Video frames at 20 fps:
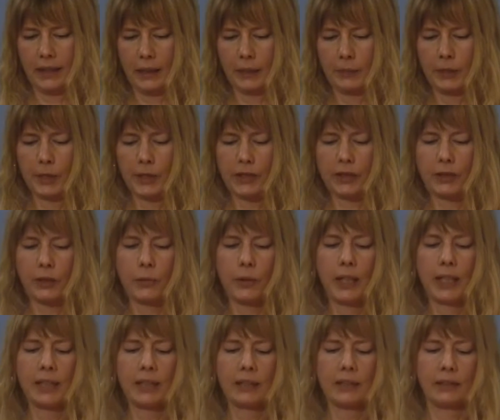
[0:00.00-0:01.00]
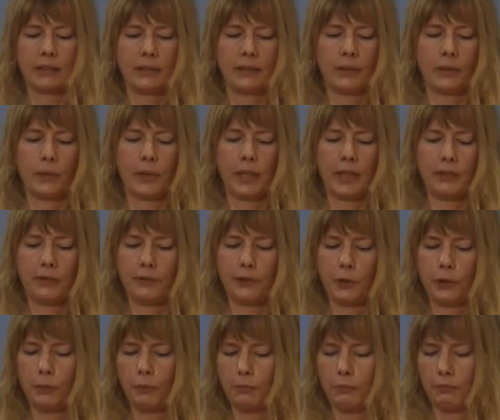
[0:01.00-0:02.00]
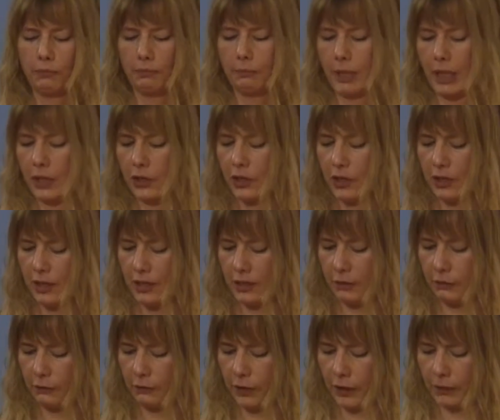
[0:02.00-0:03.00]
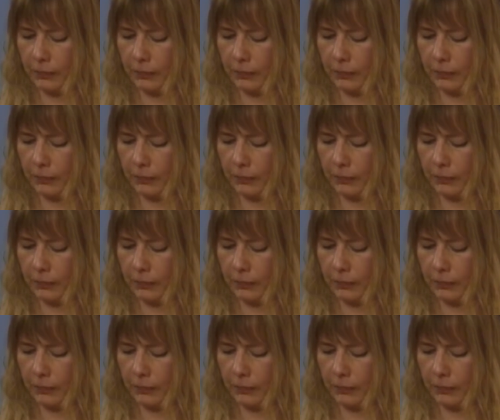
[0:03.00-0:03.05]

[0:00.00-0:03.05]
There's quite a few mentions of